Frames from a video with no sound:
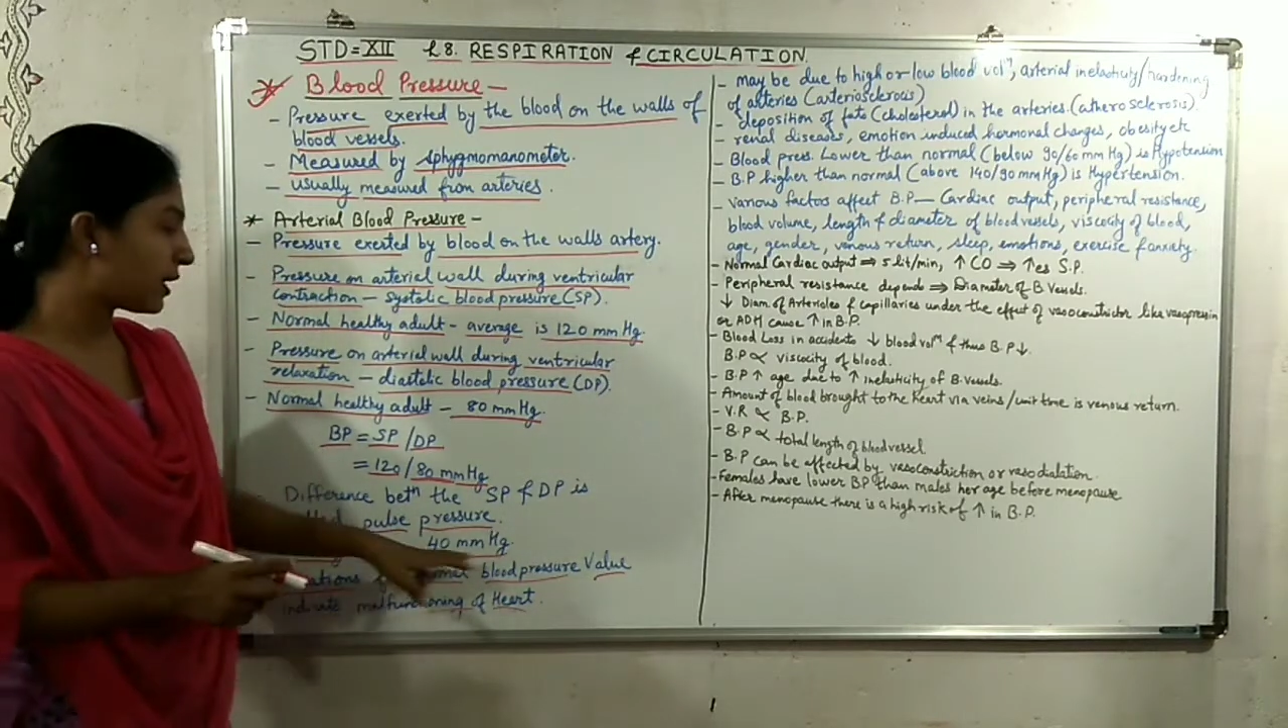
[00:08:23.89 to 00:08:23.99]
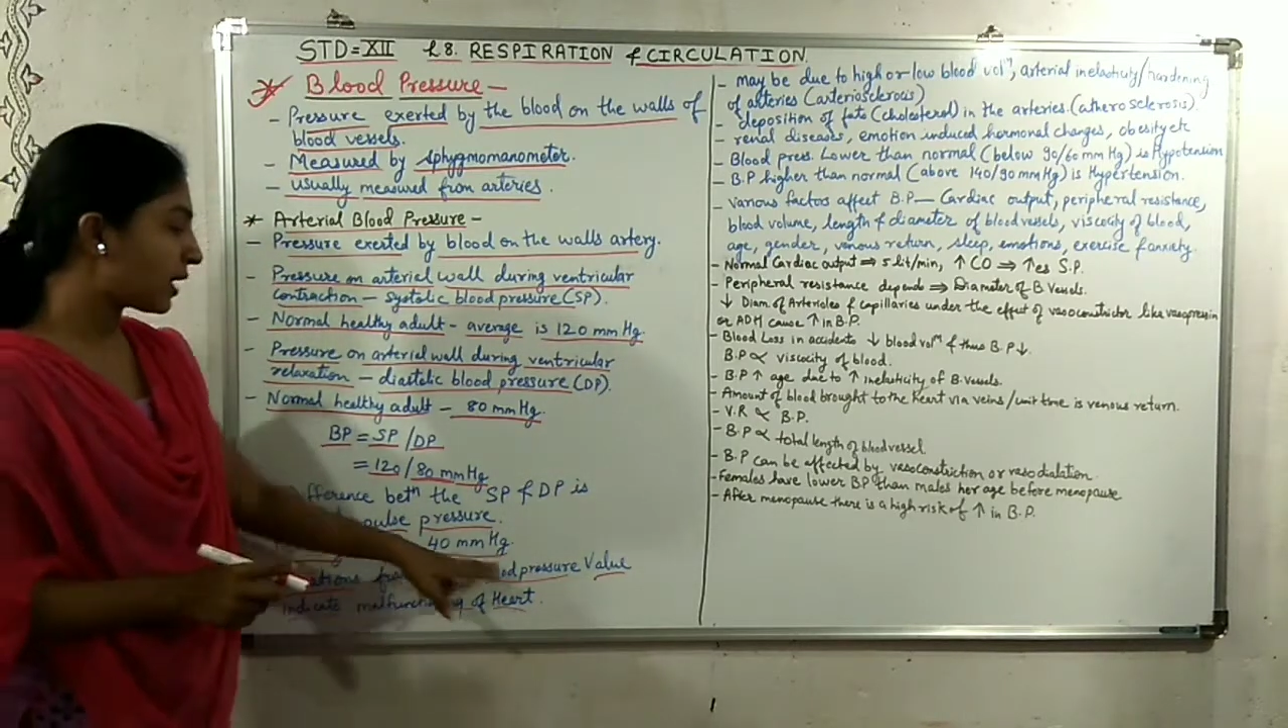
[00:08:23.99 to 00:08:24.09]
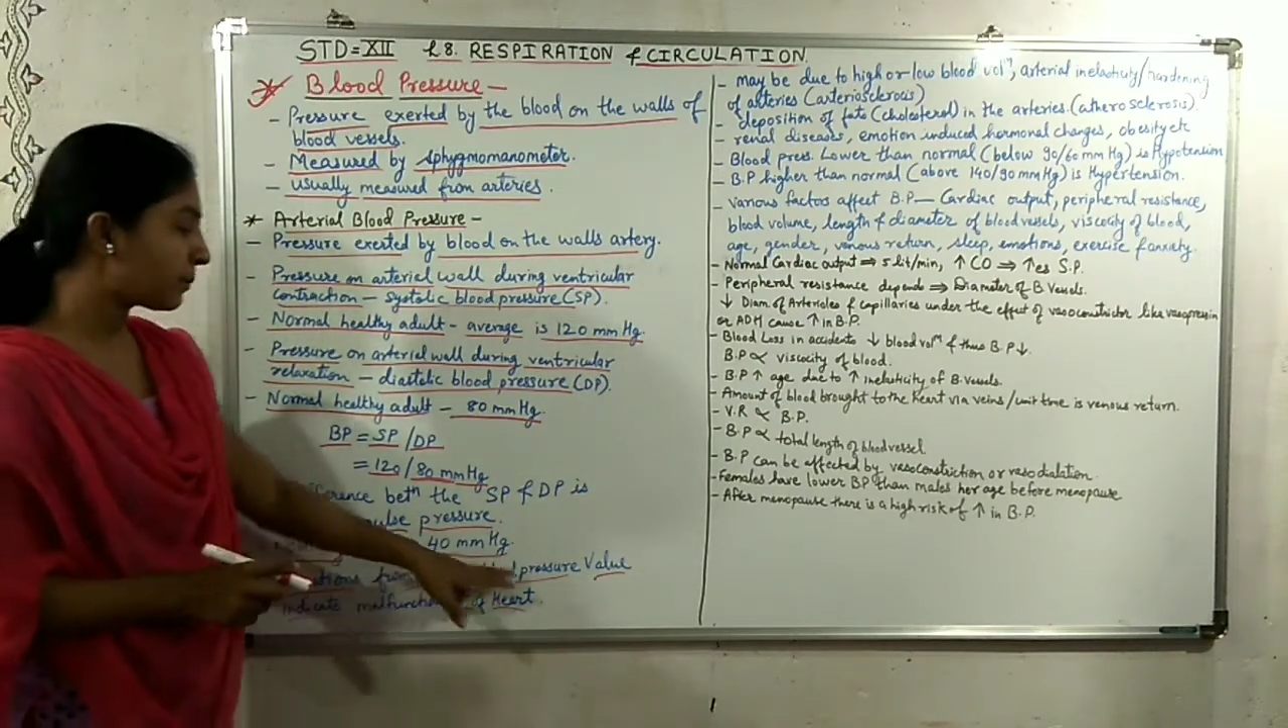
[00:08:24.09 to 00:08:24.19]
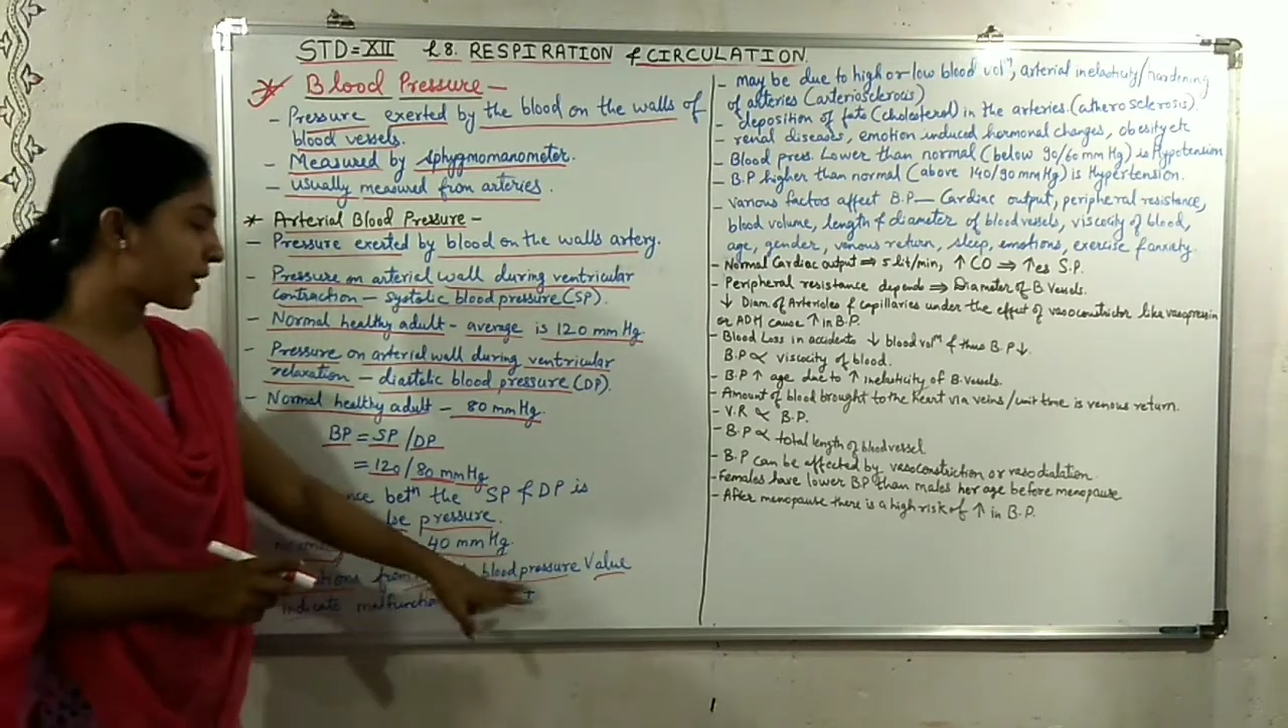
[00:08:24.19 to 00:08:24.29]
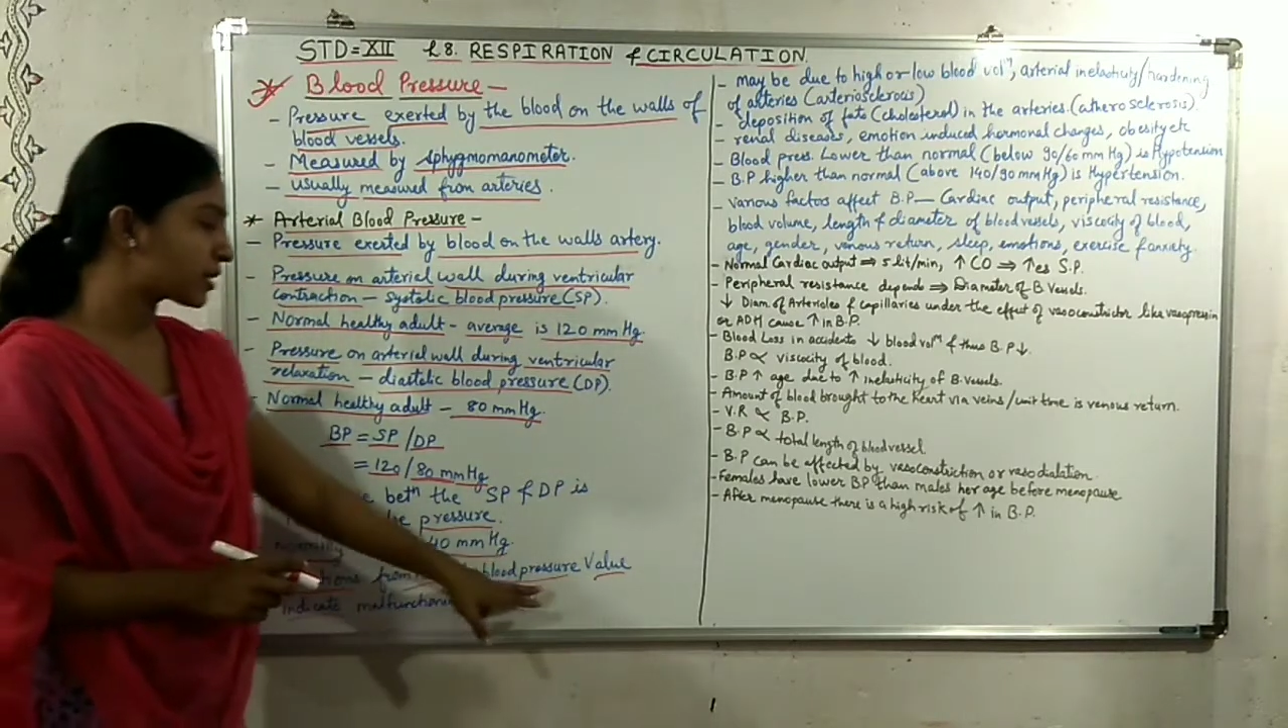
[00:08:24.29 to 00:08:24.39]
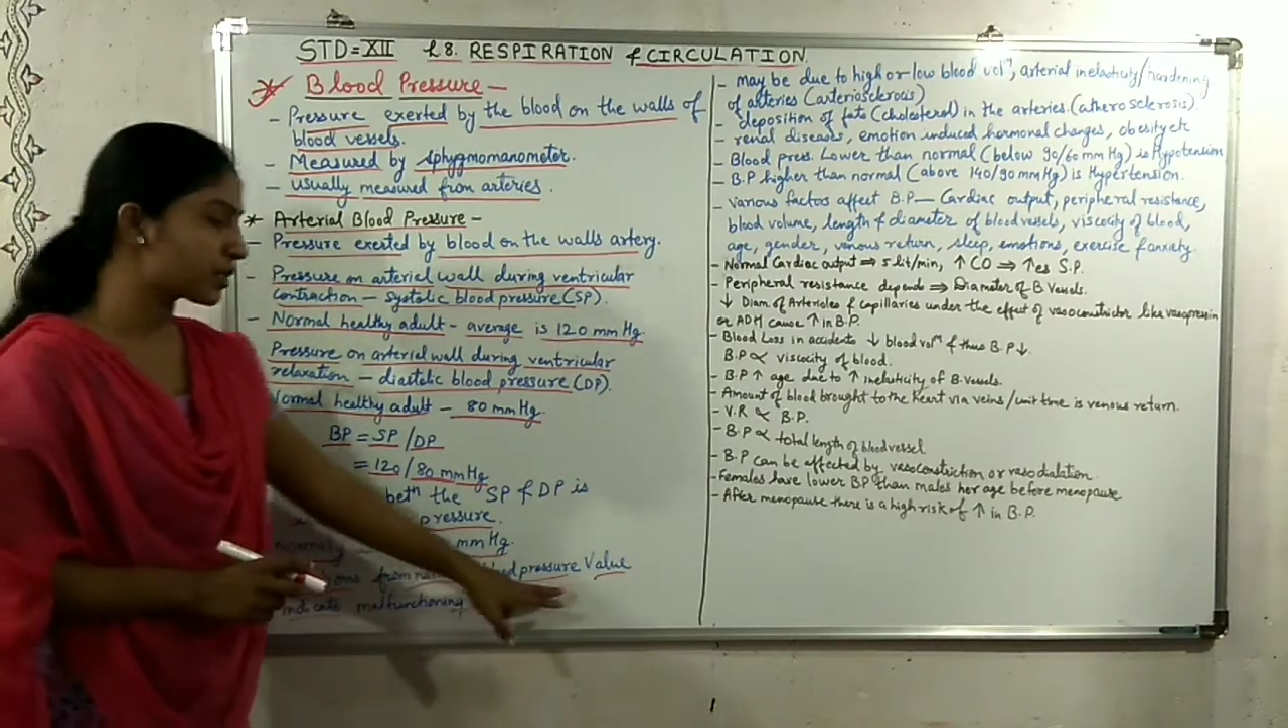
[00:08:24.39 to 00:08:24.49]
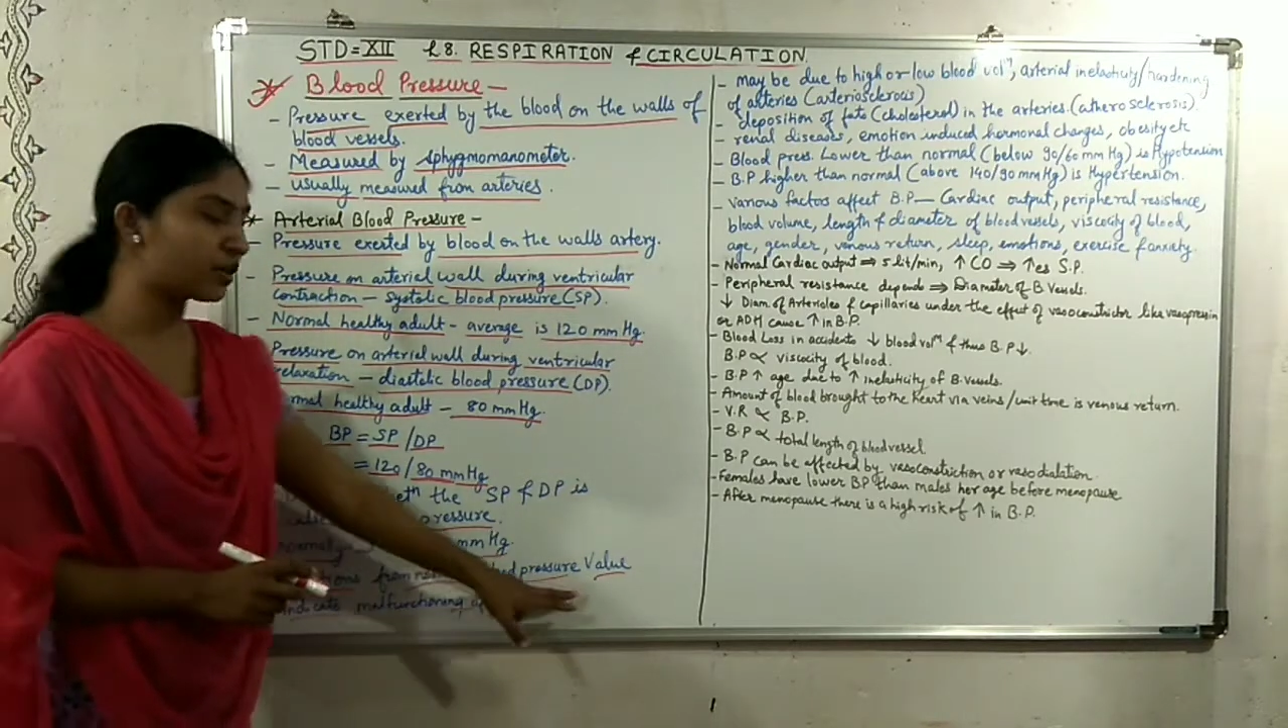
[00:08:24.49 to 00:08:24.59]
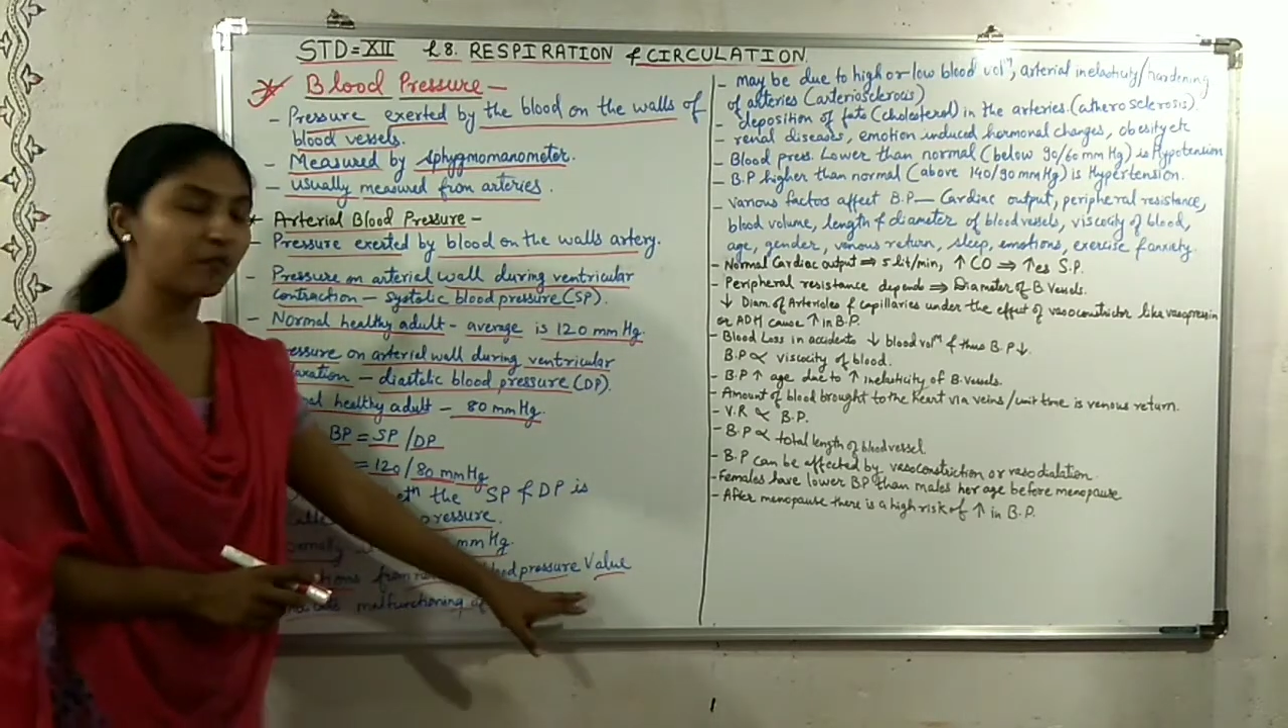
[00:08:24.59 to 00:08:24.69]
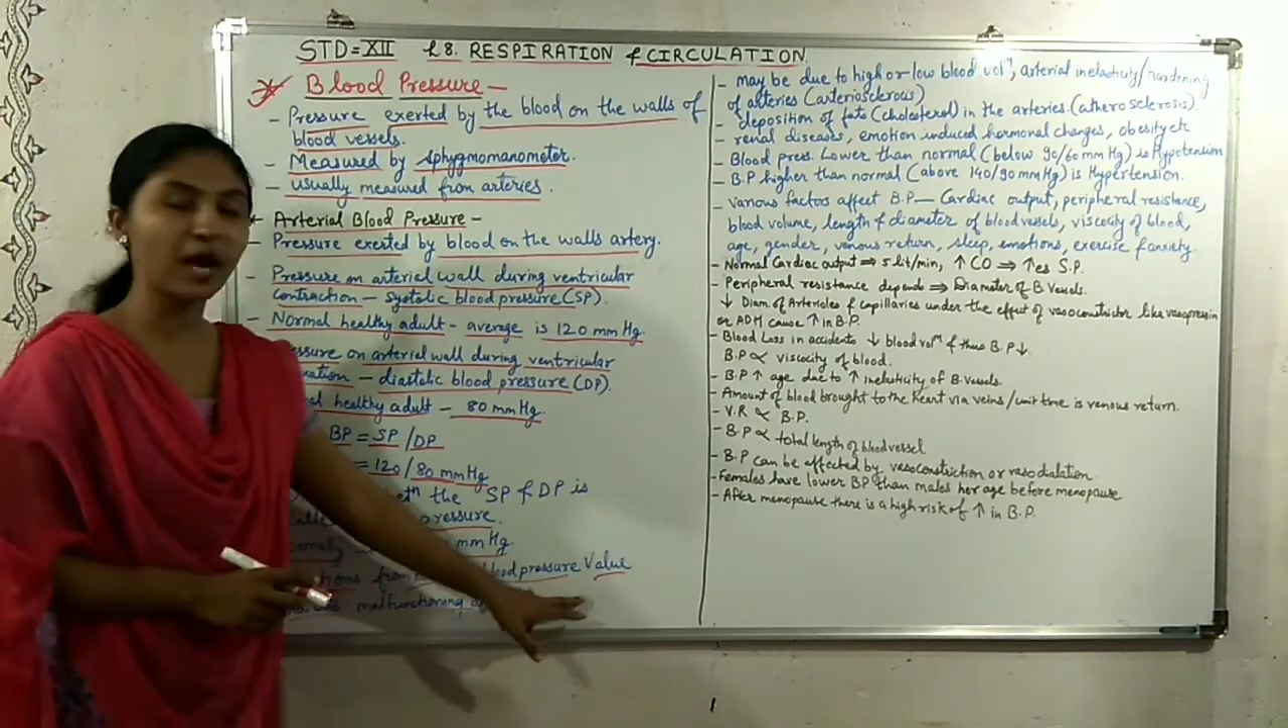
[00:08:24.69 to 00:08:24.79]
blood pressure